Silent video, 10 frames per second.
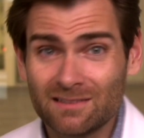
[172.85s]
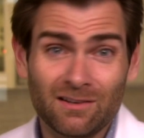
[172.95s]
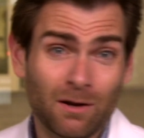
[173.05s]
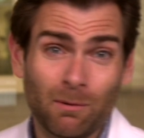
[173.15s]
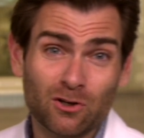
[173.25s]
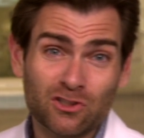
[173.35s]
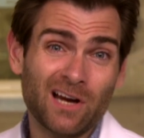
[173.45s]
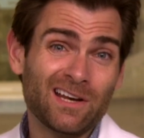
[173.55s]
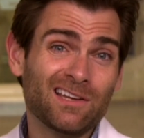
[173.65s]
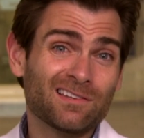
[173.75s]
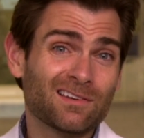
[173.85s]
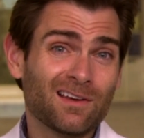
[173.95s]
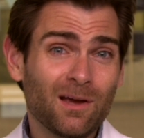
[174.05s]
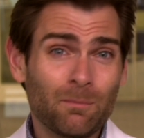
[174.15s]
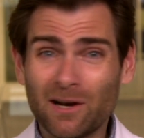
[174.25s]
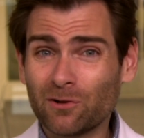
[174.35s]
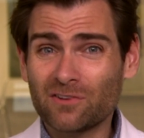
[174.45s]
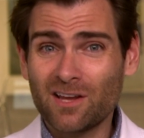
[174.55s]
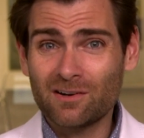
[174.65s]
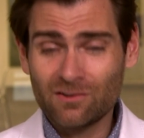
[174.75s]
Talk about Chinese medical
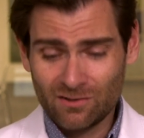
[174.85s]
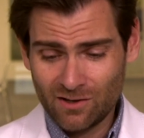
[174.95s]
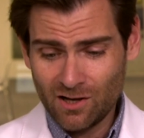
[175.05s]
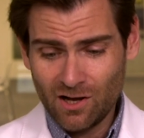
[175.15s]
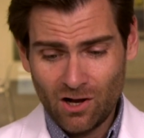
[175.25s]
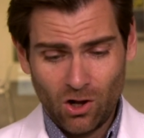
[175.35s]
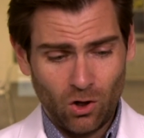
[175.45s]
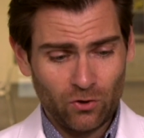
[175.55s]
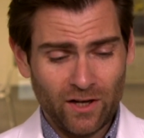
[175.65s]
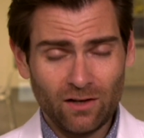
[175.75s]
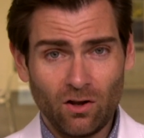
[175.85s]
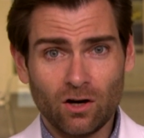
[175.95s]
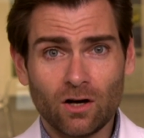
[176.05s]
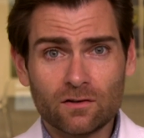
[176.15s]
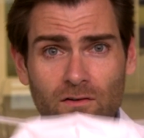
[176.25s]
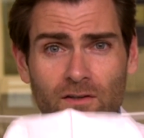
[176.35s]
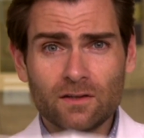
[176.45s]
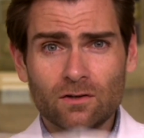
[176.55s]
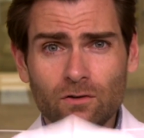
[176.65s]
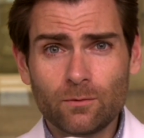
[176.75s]
standards all day long. All right, let's look at
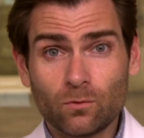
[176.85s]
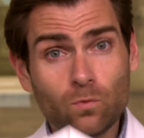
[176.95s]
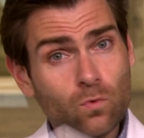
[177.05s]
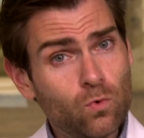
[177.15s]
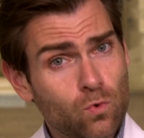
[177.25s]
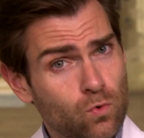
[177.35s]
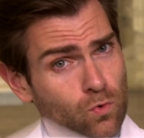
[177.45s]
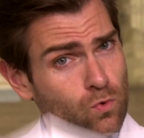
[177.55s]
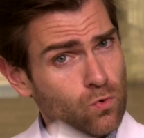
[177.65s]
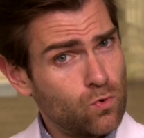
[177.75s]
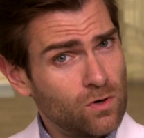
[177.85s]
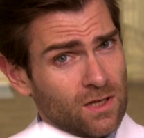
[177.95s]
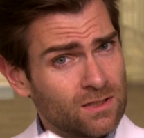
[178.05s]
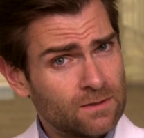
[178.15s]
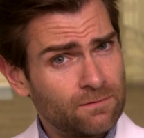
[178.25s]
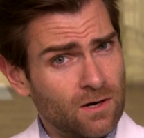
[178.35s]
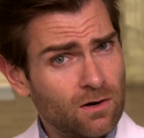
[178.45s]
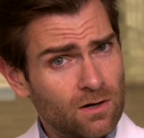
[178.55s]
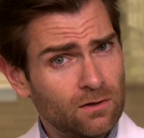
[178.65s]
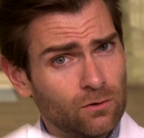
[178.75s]
the ear loops. Ooh, it's
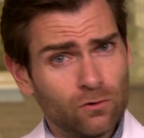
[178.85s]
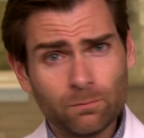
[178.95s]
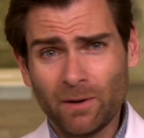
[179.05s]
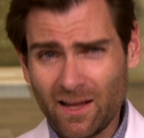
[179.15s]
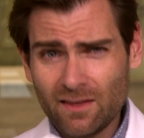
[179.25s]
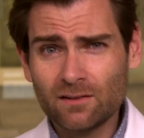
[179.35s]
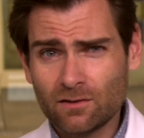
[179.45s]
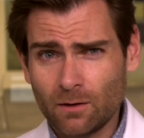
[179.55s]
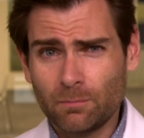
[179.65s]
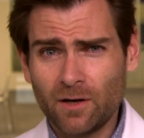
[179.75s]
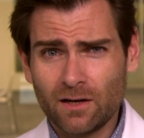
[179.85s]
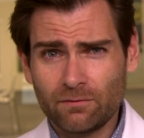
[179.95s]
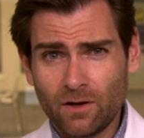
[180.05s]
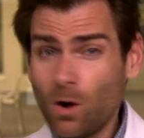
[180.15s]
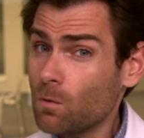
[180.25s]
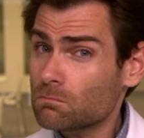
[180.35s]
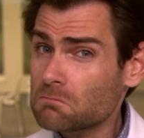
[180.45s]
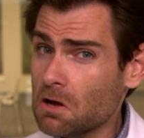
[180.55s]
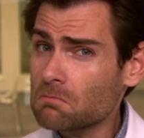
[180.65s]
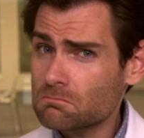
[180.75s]
very loose, but I think it's gonna break if I, oh,
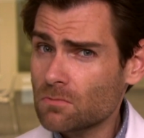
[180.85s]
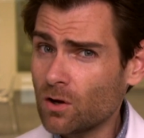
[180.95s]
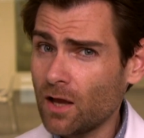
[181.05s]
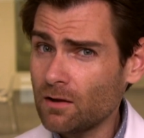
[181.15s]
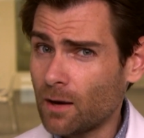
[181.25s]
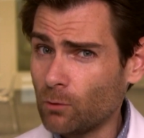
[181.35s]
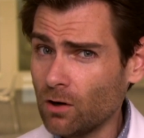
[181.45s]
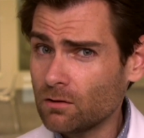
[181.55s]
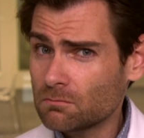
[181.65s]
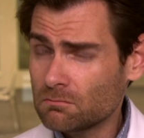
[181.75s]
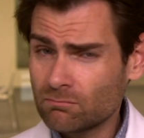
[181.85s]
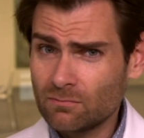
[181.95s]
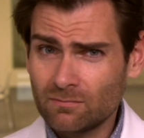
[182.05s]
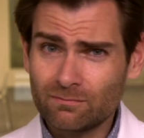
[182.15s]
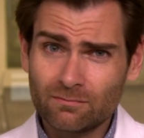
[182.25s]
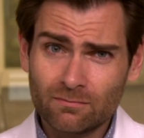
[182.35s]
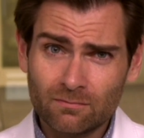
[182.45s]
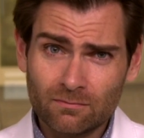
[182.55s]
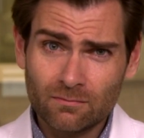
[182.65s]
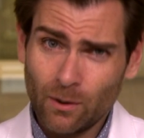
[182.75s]
no, okay, I'm wrong.
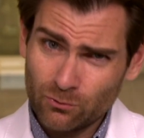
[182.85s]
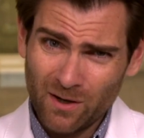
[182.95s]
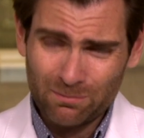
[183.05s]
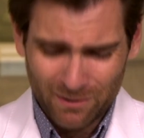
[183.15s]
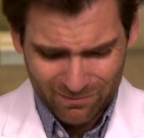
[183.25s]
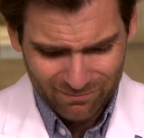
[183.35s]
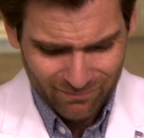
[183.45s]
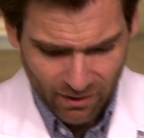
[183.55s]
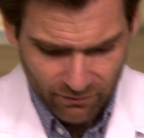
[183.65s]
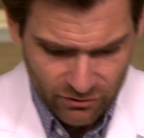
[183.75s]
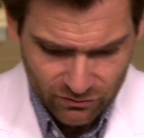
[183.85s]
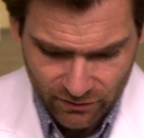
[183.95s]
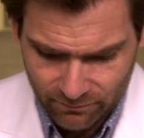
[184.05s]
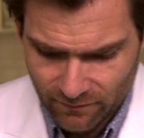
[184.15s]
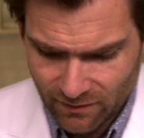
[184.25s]
I was right, but eventually.